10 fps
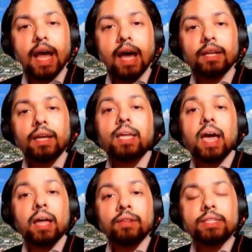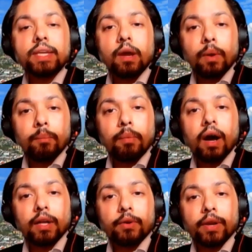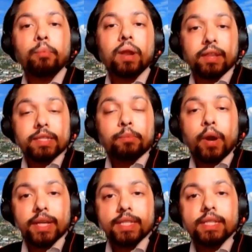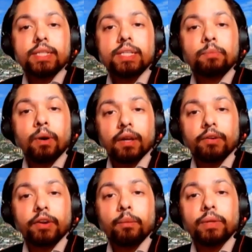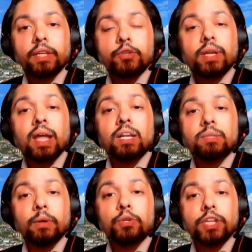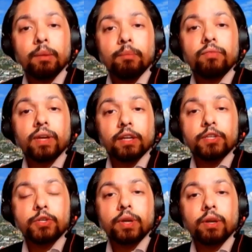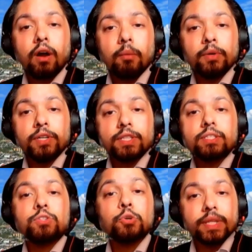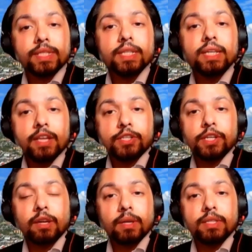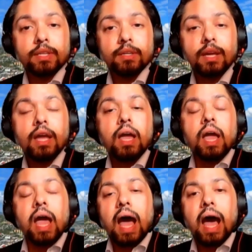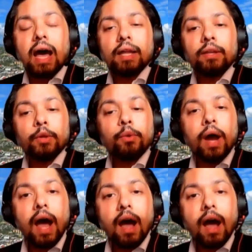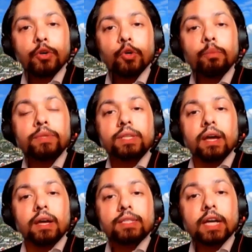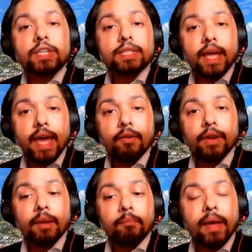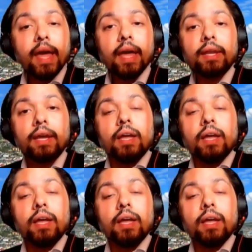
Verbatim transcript: And again, this year we're partnering, that is Pride TT is partnering with the Trinidad and Tobago Chamber of Industry and Commerce through its ESG committee. And you have groups such as the hearing impaired,